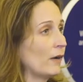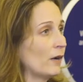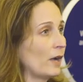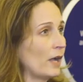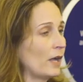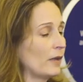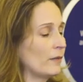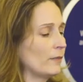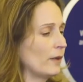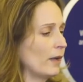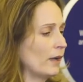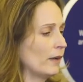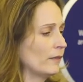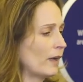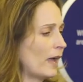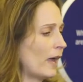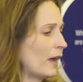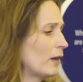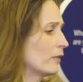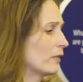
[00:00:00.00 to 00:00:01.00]
um,
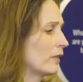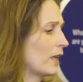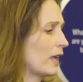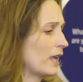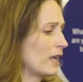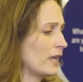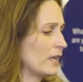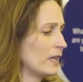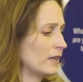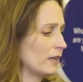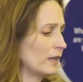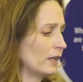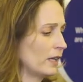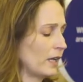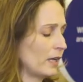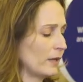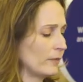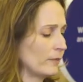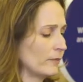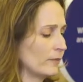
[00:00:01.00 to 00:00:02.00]
how they
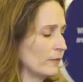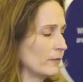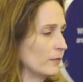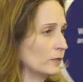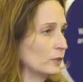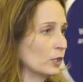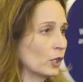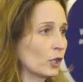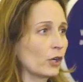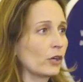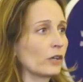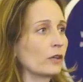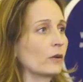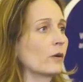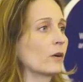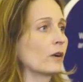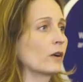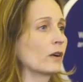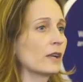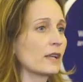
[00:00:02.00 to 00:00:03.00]
um, learn
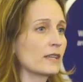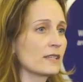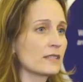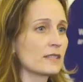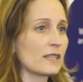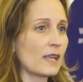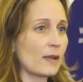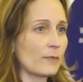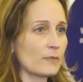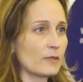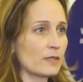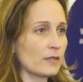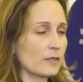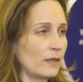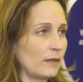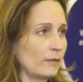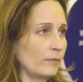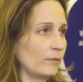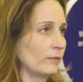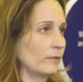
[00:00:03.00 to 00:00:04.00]
or accept
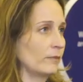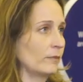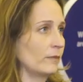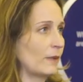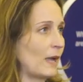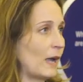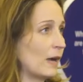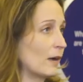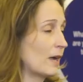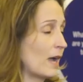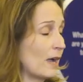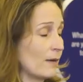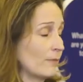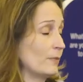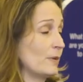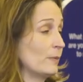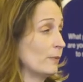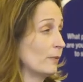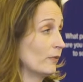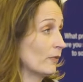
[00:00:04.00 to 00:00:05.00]
uh, out
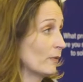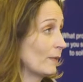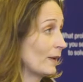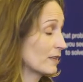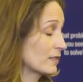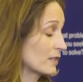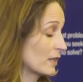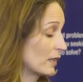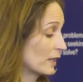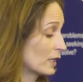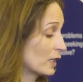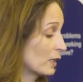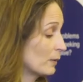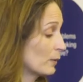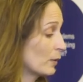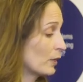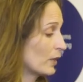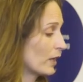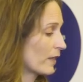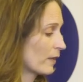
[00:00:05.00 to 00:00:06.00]
people from outside the
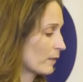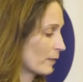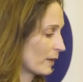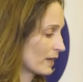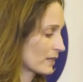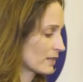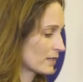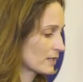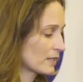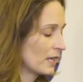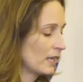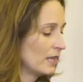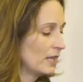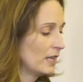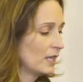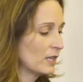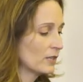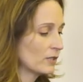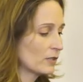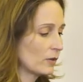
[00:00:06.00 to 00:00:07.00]
community the best.
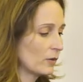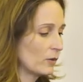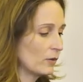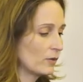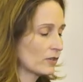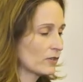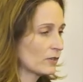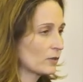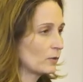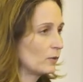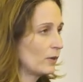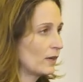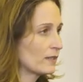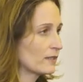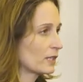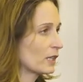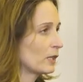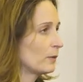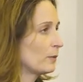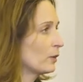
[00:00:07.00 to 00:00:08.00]
So the school has
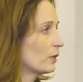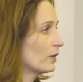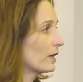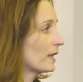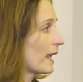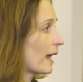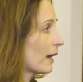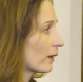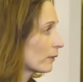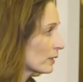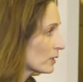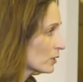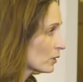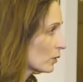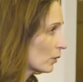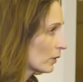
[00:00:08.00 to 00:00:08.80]
a community outreach